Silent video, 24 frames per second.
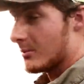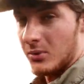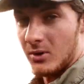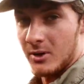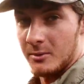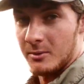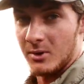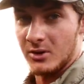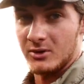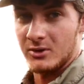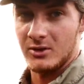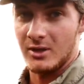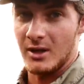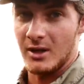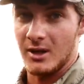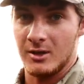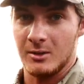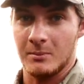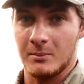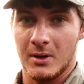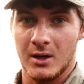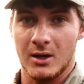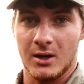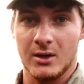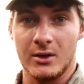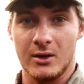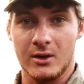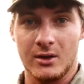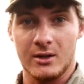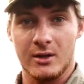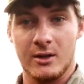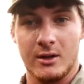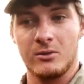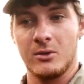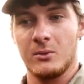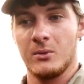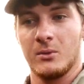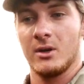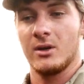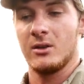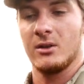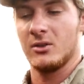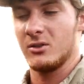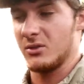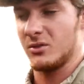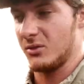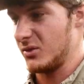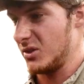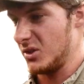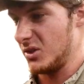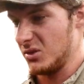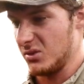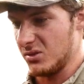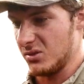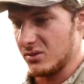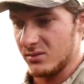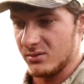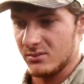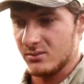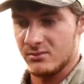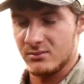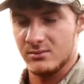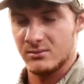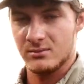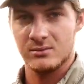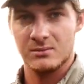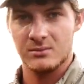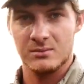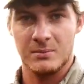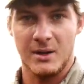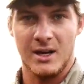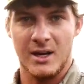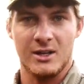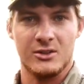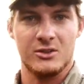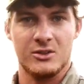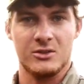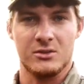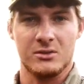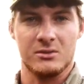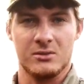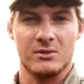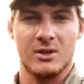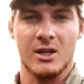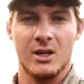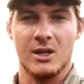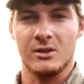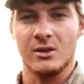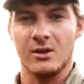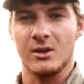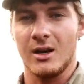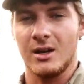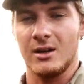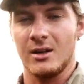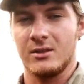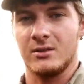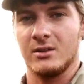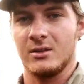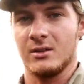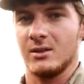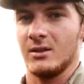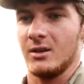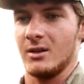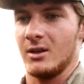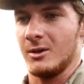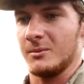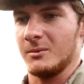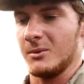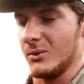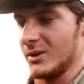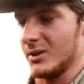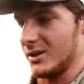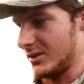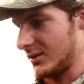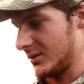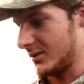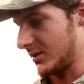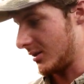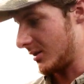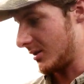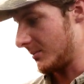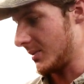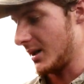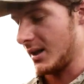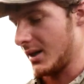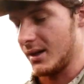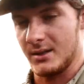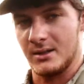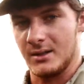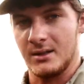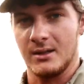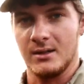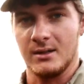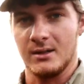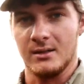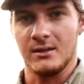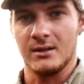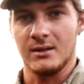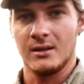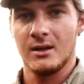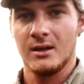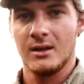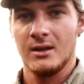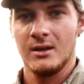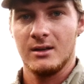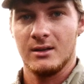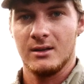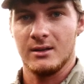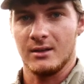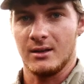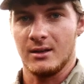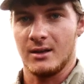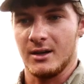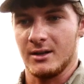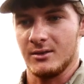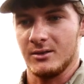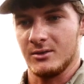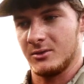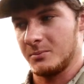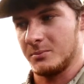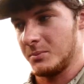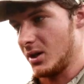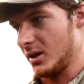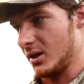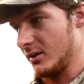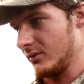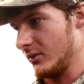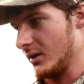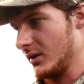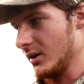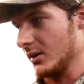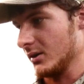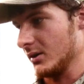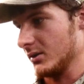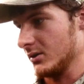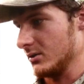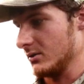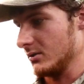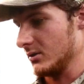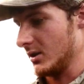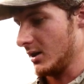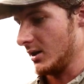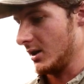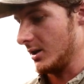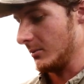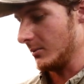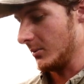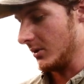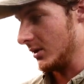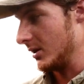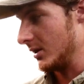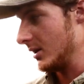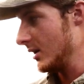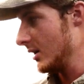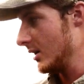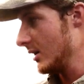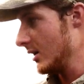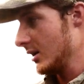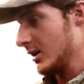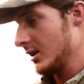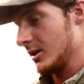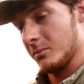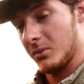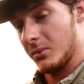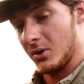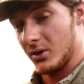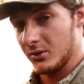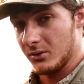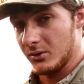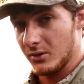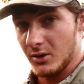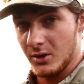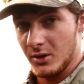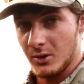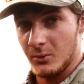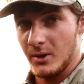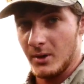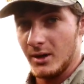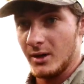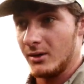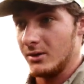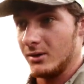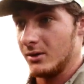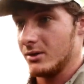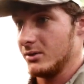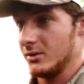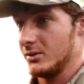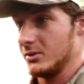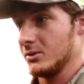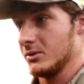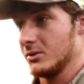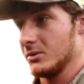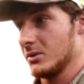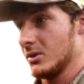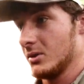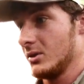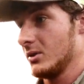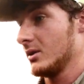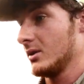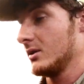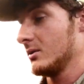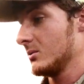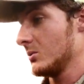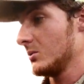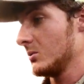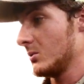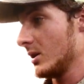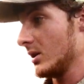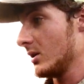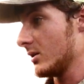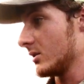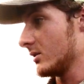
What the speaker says: pretty much down to bare dirt everywhere. There's a few patches of dead grass here and there, but we can just come back in and light spot fires over that. But burned really well. It was a really well